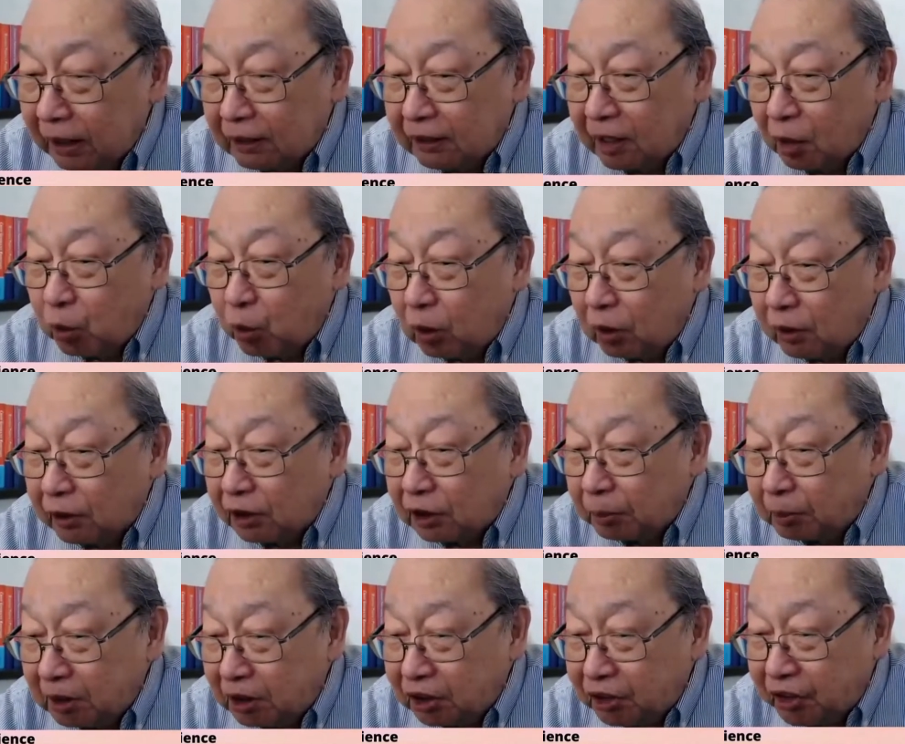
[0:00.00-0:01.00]
That's a
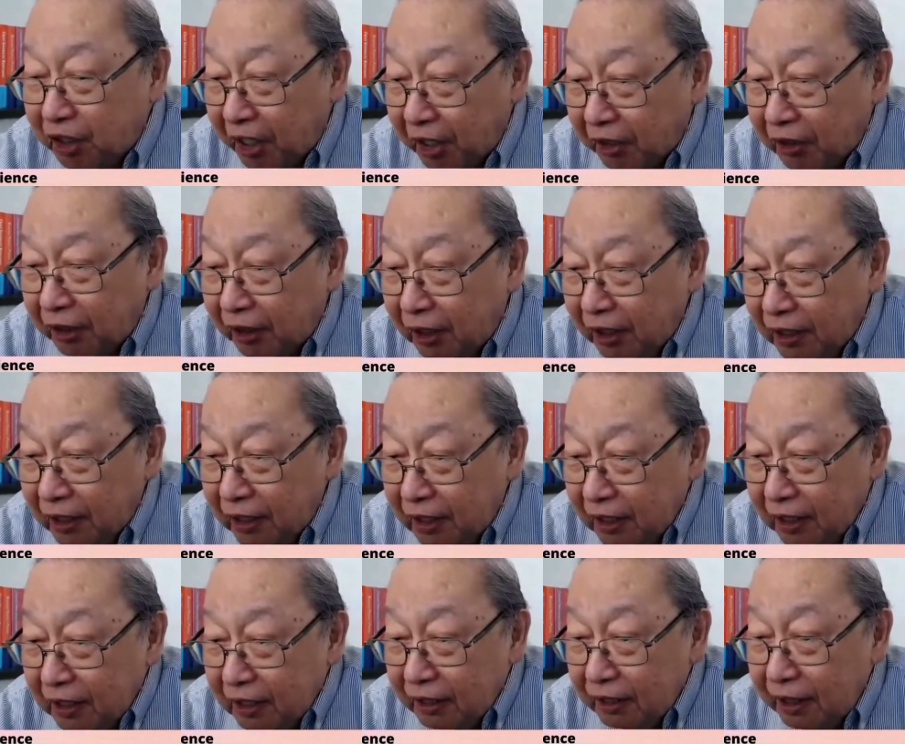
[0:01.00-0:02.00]
worse mistake
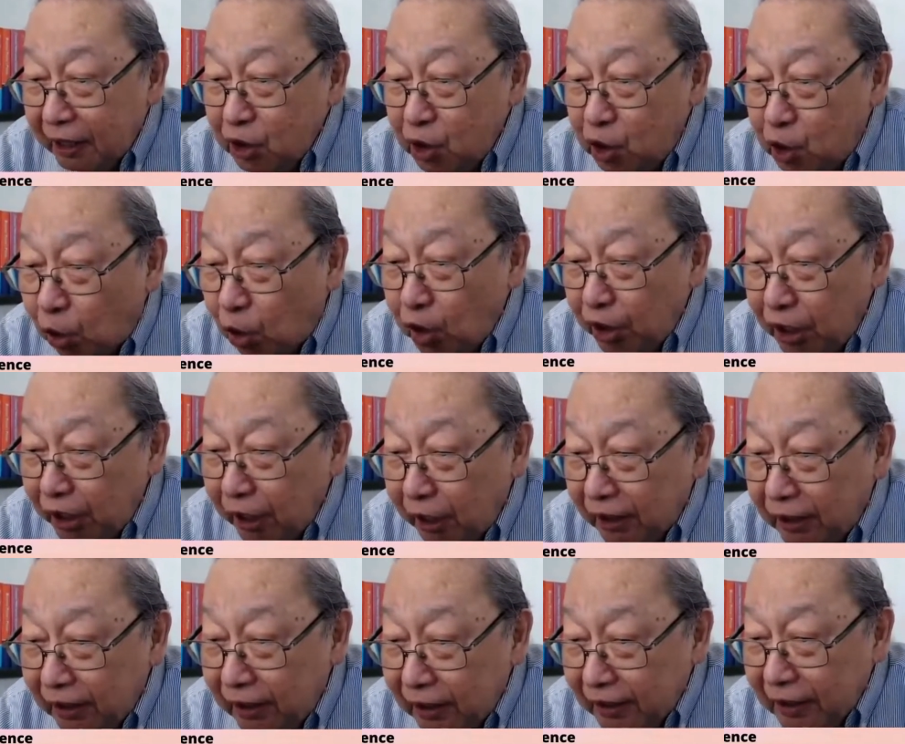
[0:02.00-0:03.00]
than
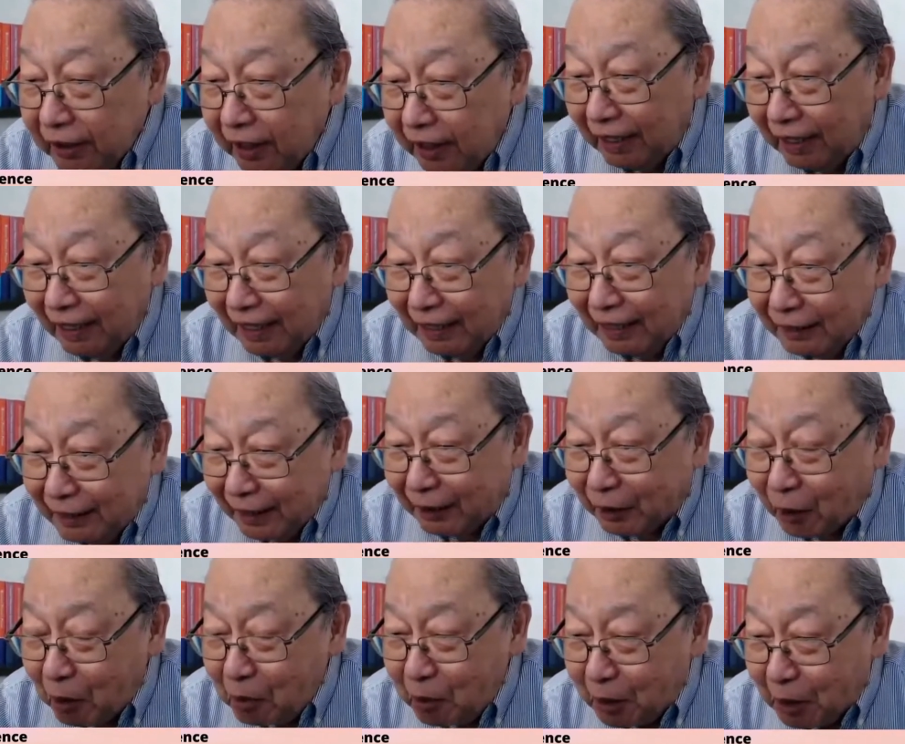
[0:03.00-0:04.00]
joining the
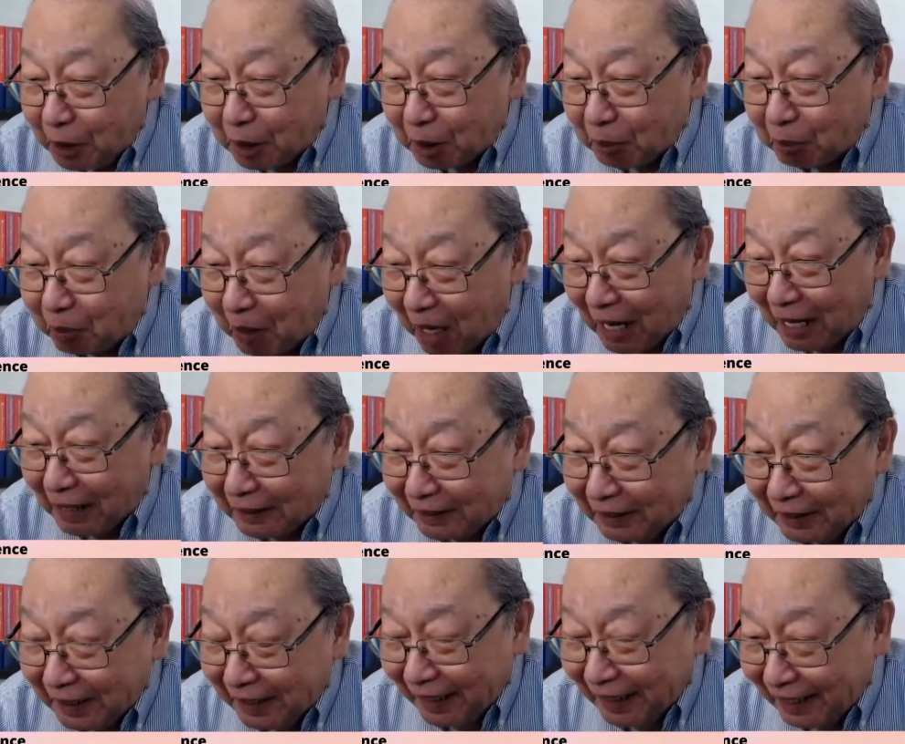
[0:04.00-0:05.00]
Communist
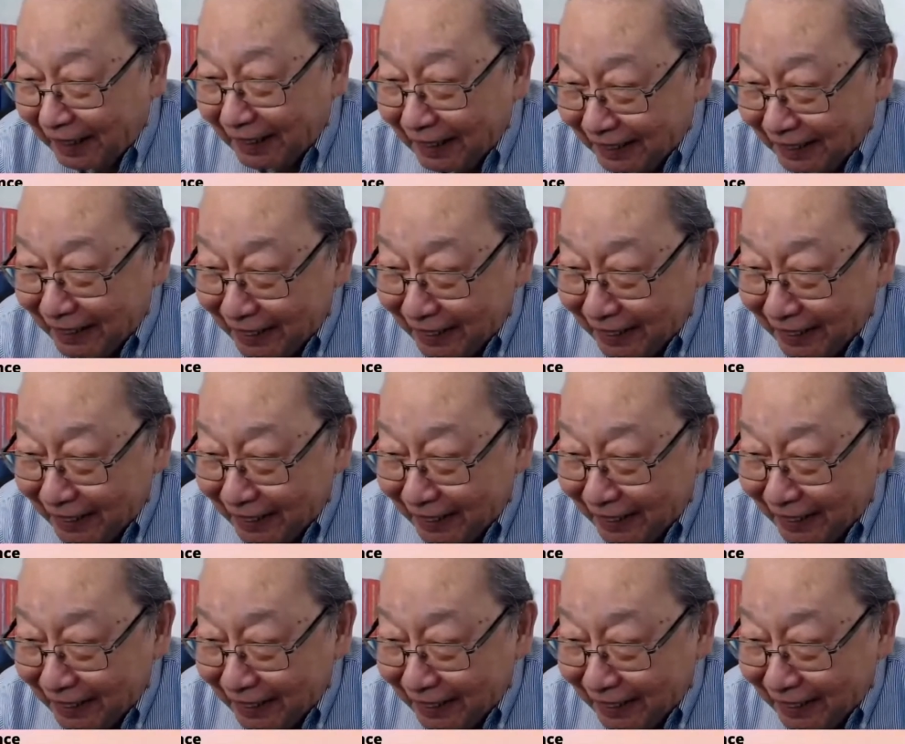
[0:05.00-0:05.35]
Party.